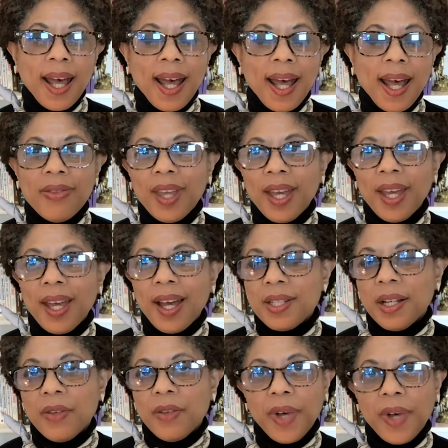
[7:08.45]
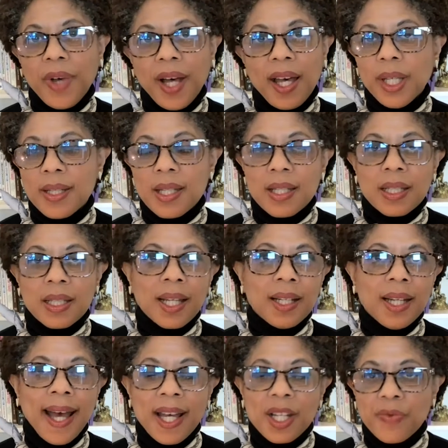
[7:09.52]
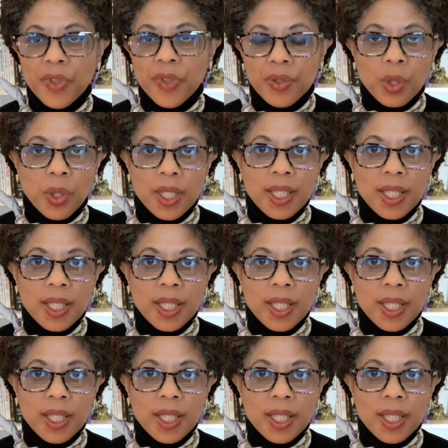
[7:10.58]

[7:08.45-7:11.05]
And they identified places like Nashville,